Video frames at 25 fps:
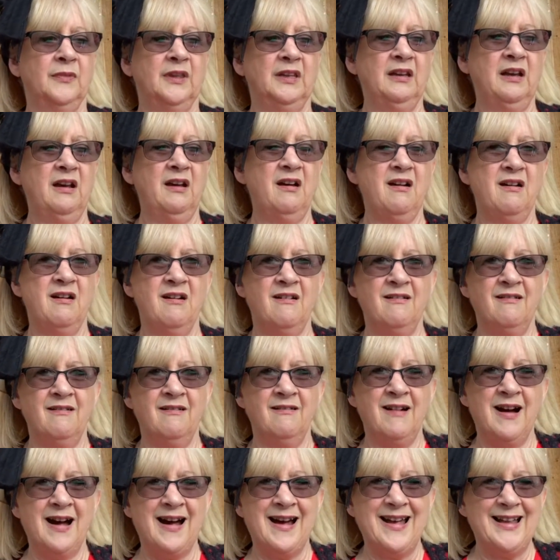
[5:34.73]
"Oh,
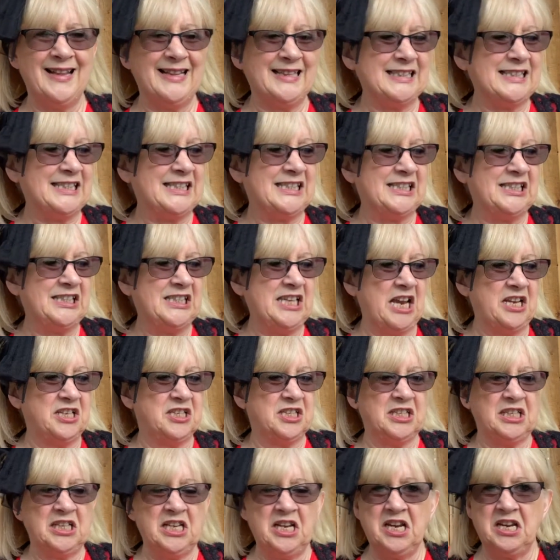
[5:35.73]
I'll
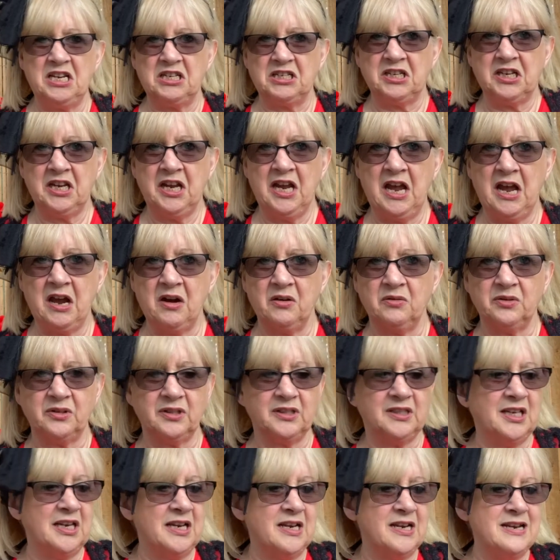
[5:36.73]
settle his cows
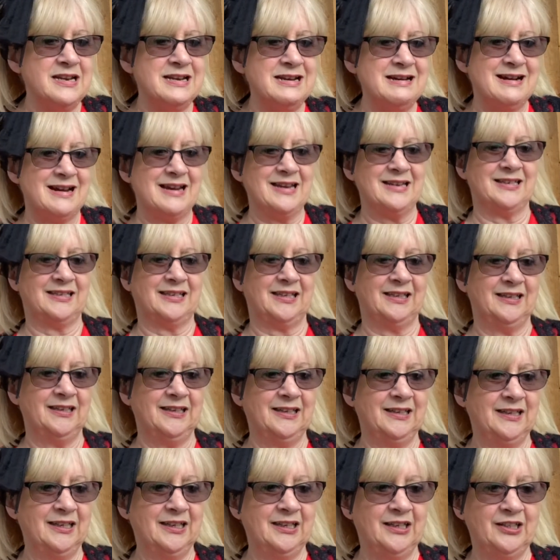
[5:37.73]
tonight,"
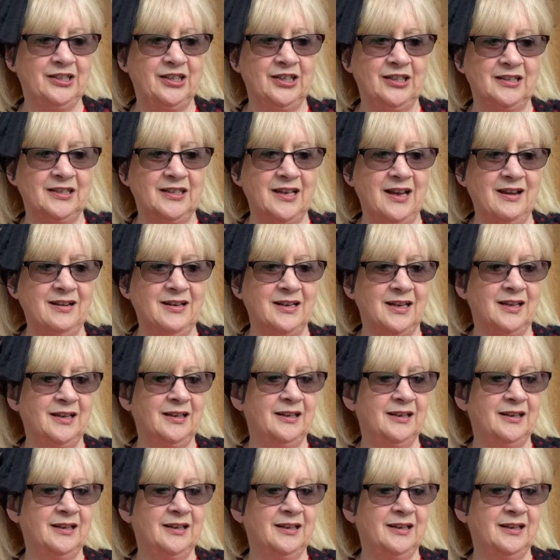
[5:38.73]
she said.